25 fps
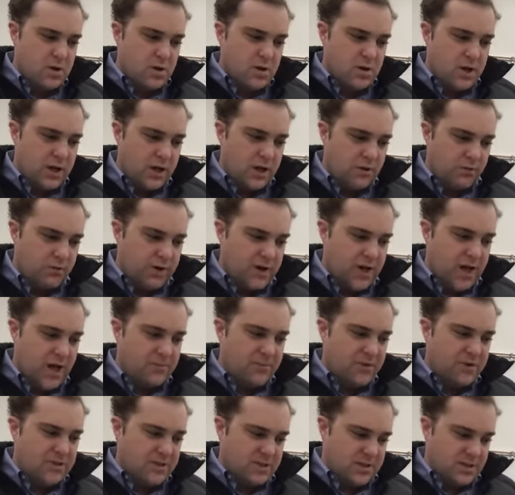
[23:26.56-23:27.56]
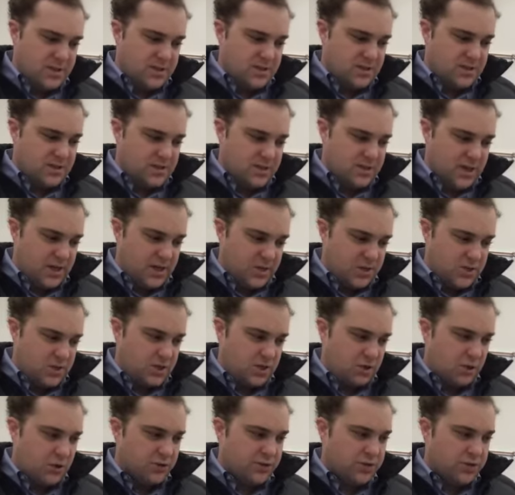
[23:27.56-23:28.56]
And what happens is that she
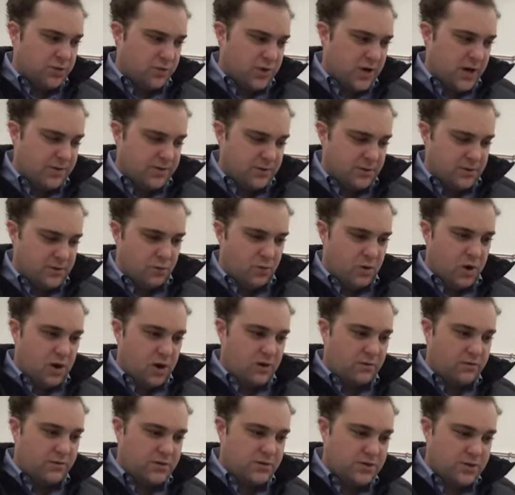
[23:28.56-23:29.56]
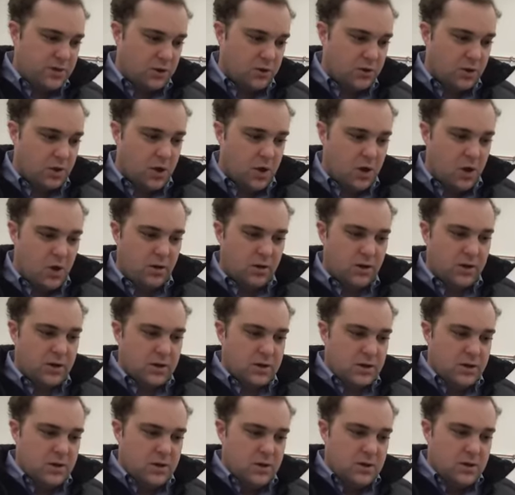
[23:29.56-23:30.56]
holds her breath underwater for so long,
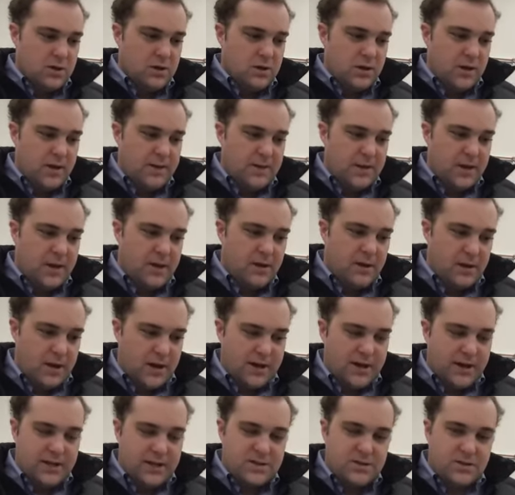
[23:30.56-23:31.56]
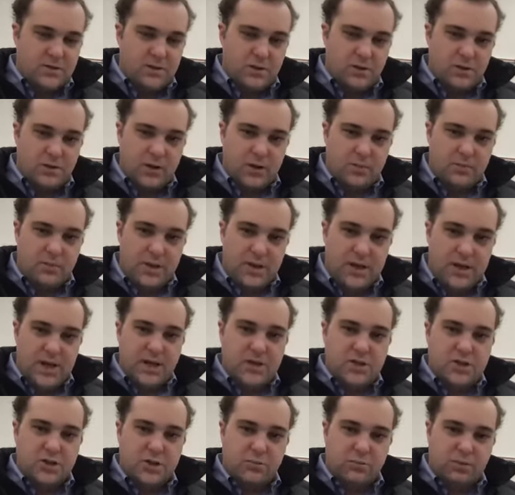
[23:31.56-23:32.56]
and then I guess the
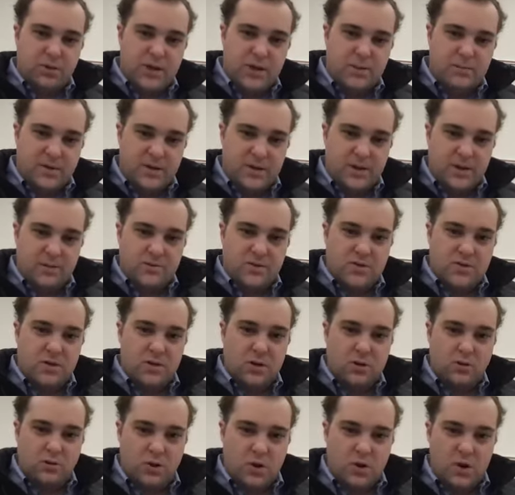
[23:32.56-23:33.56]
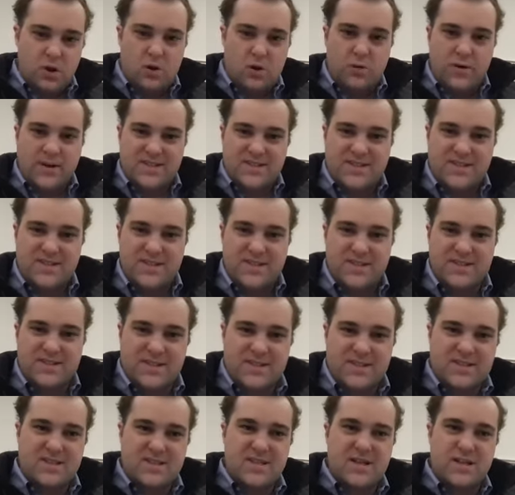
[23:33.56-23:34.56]
pH in her blood becomes so low, it sends a
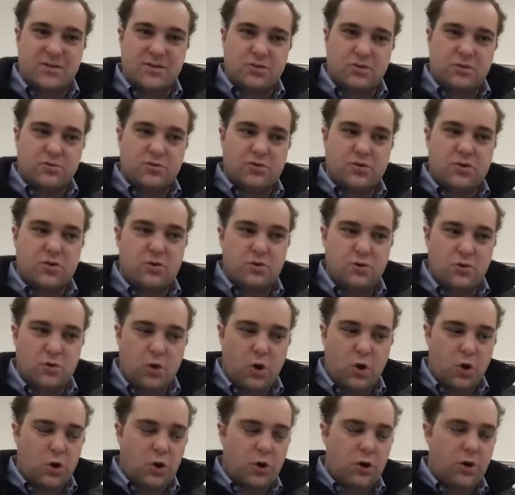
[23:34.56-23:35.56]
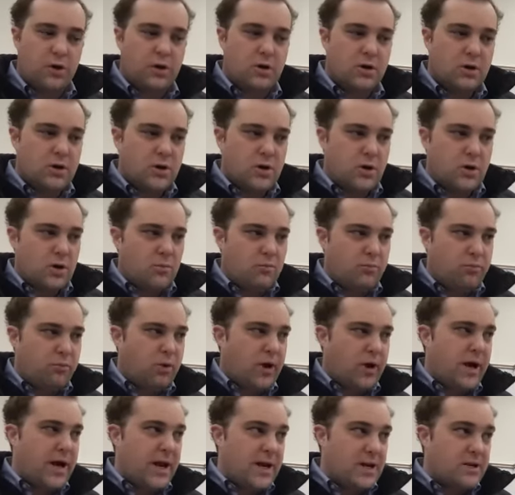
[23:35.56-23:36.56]
signal to her
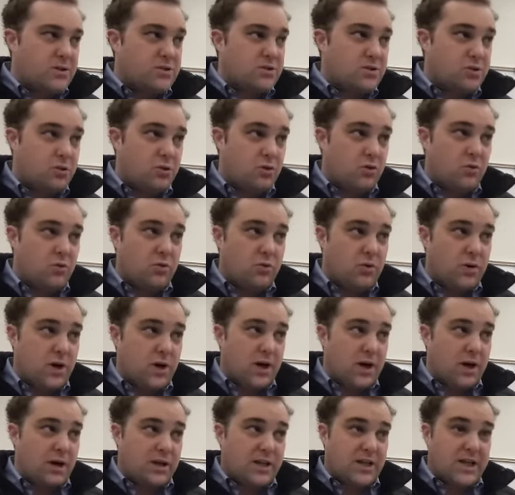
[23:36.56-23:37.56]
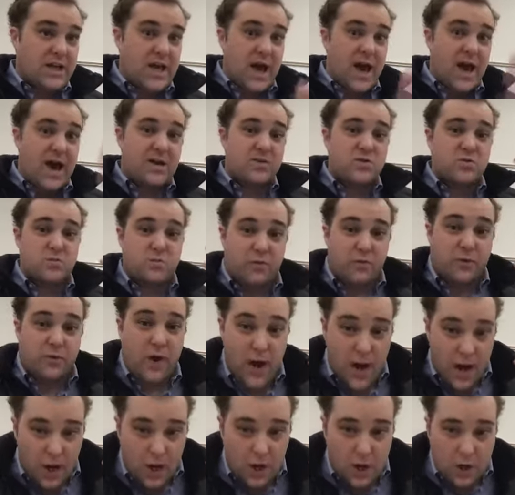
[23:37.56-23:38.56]
brain to gasp for
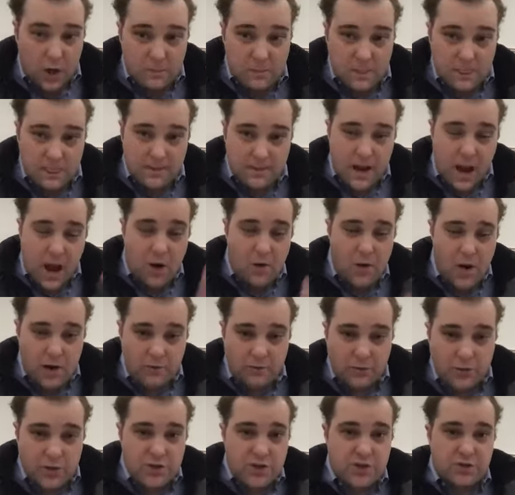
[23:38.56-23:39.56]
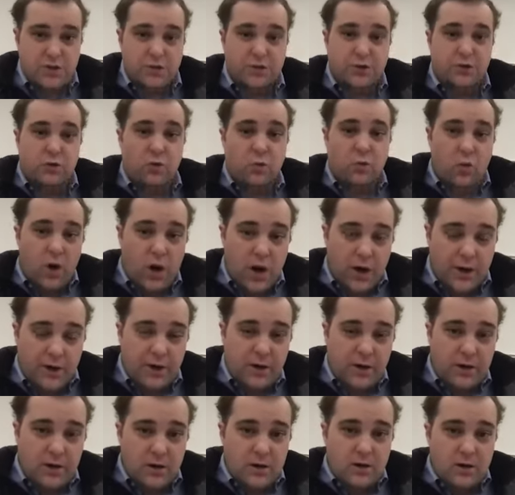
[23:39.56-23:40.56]
air. However, she's
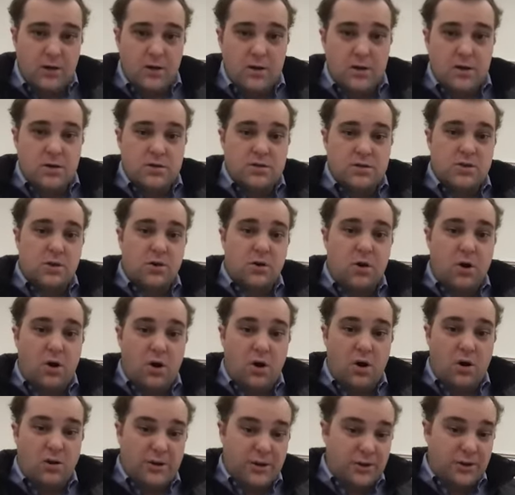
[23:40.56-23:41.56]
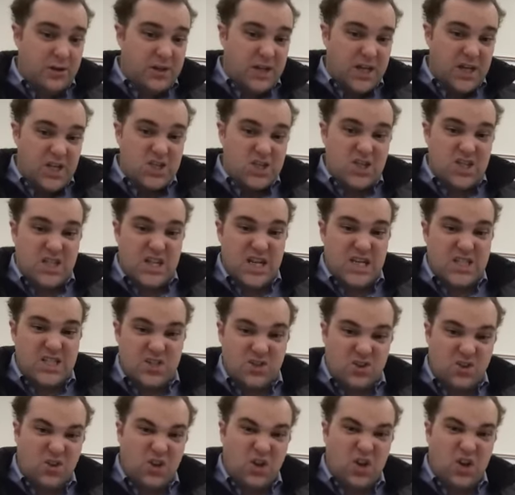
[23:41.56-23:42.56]
underwater, so the only thing she gets
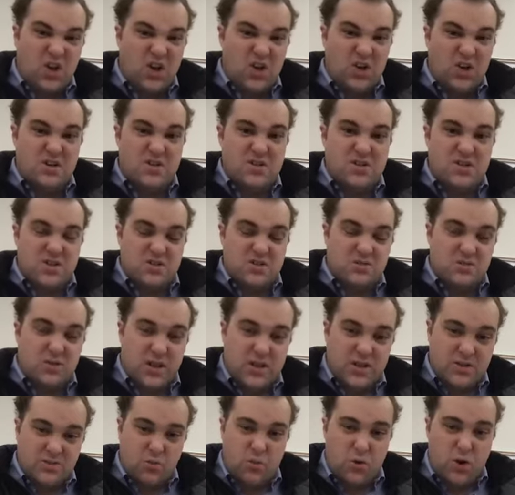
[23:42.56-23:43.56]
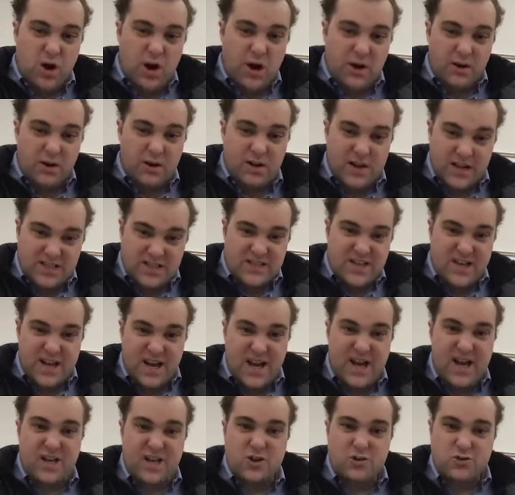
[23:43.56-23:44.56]
in her lungs is water, and that's kind
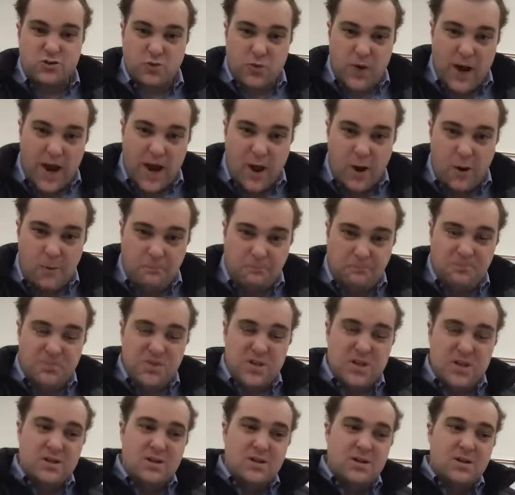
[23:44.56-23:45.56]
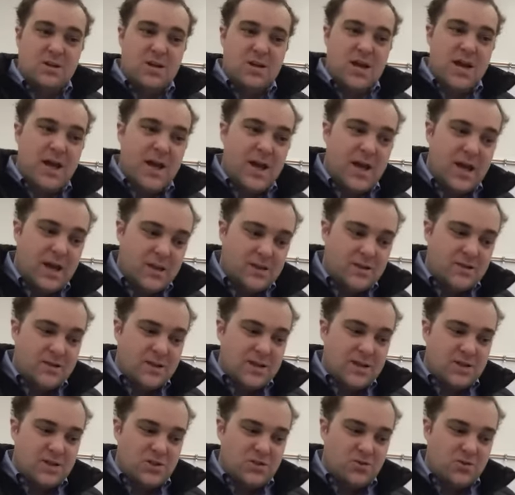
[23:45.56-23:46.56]
of how you drown. And
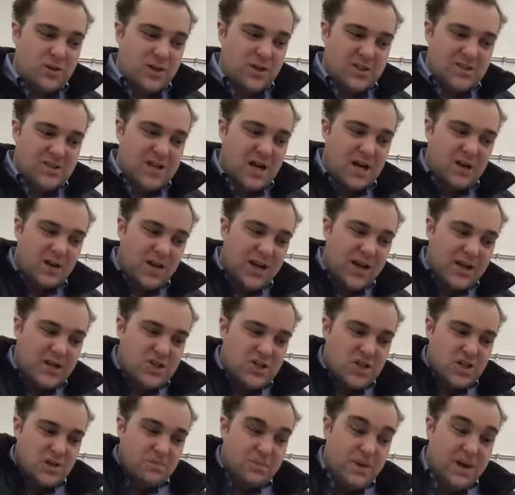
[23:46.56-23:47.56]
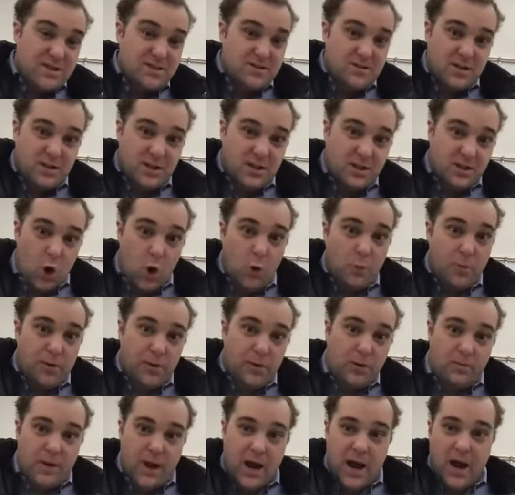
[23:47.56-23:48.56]
it's not like she meant to open
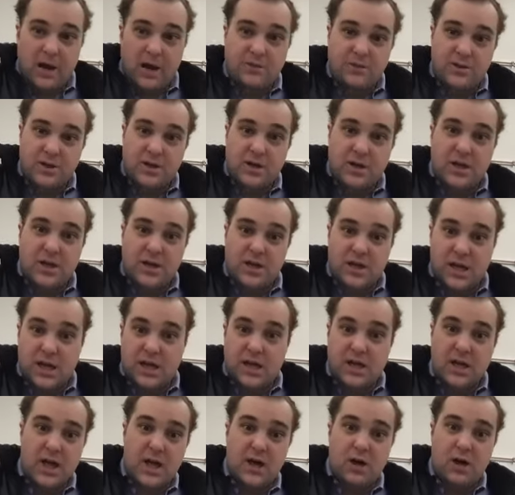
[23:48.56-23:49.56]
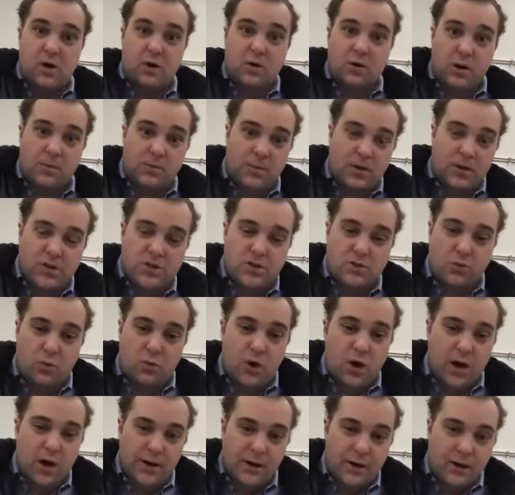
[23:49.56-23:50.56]
her mouth and inhale a bunch of
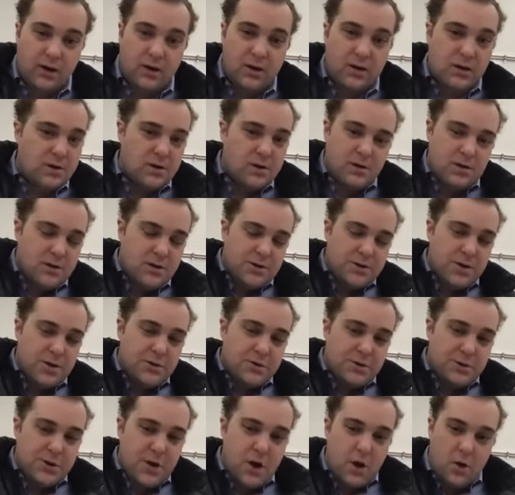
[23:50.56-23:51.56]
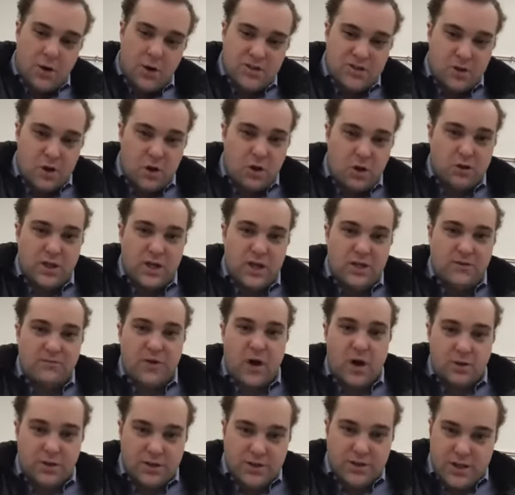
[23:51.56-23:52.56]
water. No, it's all
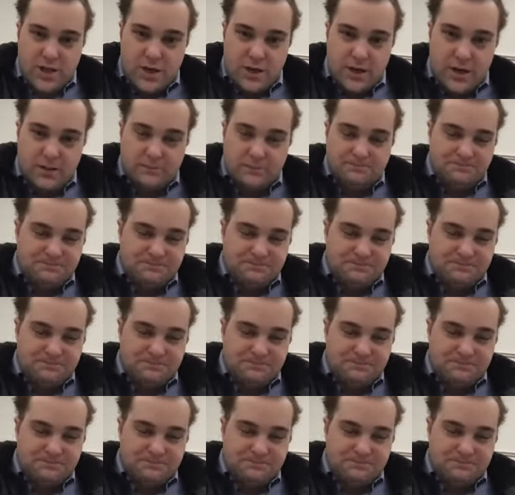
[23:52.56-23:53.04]
involuntary.